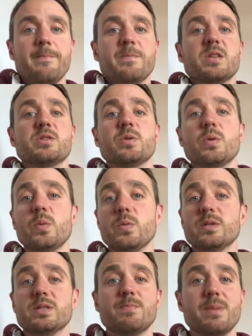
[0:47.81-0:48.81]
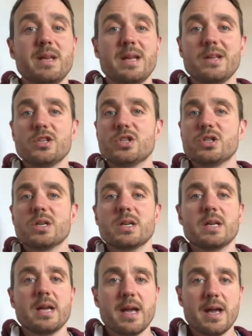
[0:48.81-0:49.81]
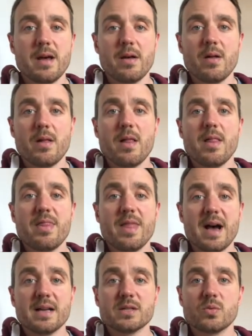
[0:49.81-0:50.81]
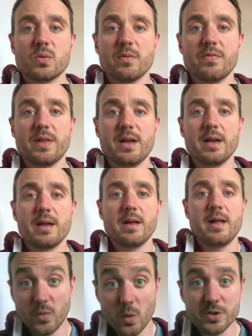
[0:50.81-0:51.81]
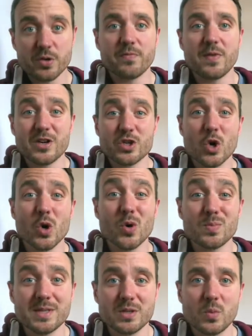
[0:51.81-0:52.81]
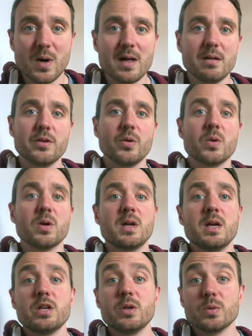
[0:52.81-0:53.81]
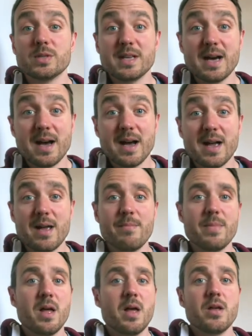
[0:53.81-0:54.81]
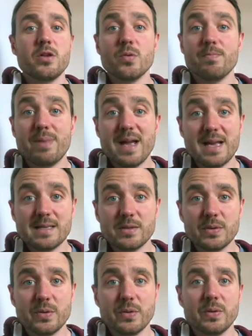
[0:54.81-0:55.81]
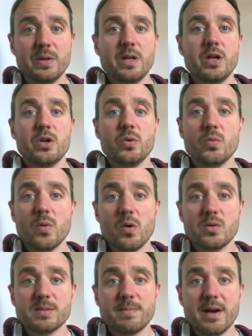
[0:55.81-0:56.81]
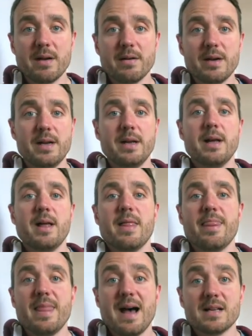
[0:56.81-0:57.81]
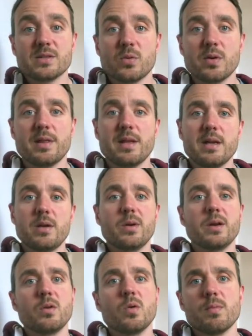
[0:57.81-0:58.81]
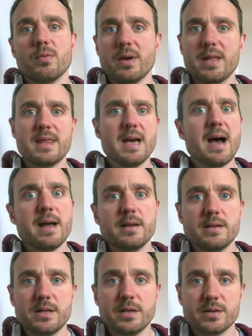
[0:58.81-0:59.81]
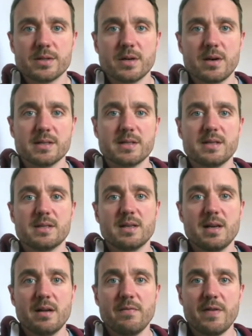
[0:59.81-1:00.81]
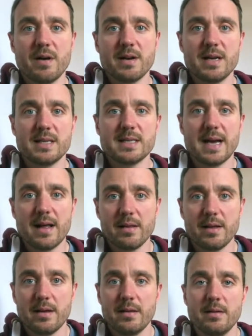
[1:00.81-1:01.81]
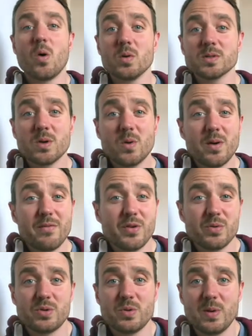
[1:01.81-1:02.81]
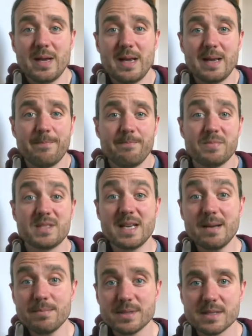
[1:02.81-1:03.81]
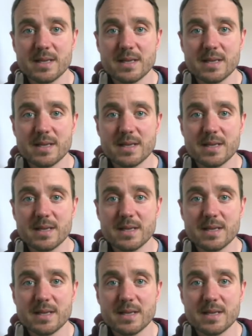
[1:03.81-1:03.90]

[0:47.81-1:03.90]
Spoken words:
So spinach, kale, that sort of thing. Of course, your fresh herbs as well, your thyme, your basil, your rosemary, that sort of thing. You can incorporate that into your sauce. It's very Italian. Also, if you're doing dips,